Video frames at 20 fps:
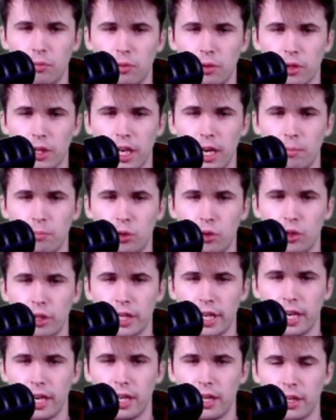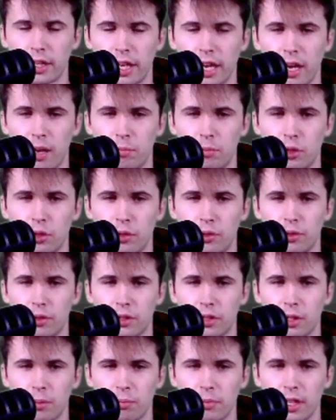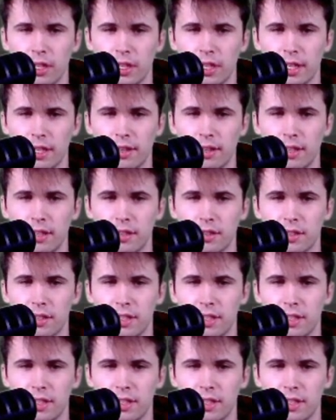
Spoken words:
we'll capture again, capture something like this,